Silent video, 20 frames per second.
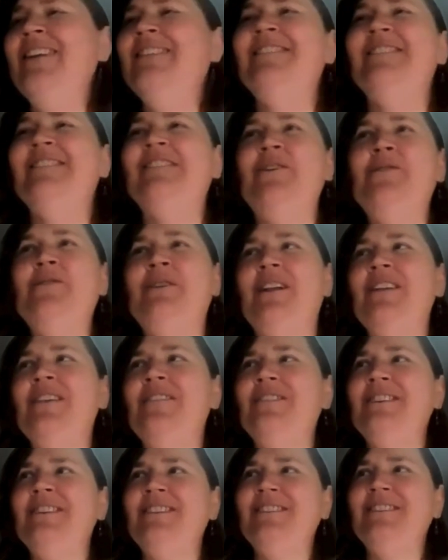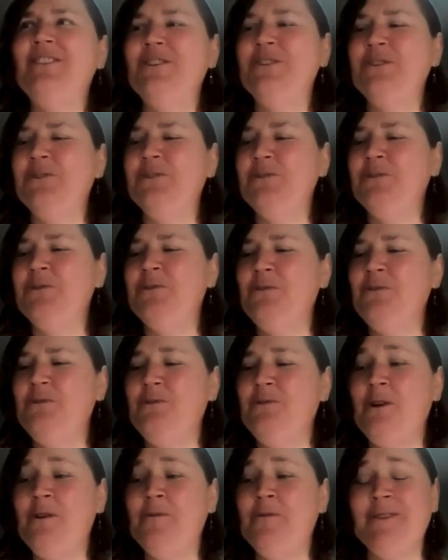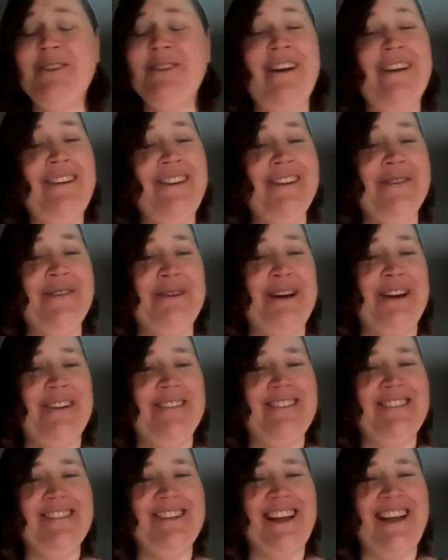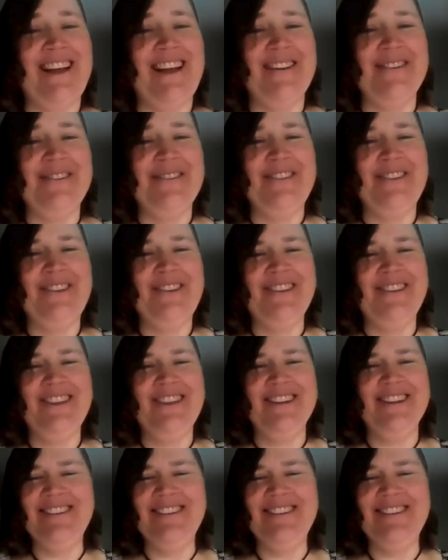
Well, and that's so relevant to what we're talking about today with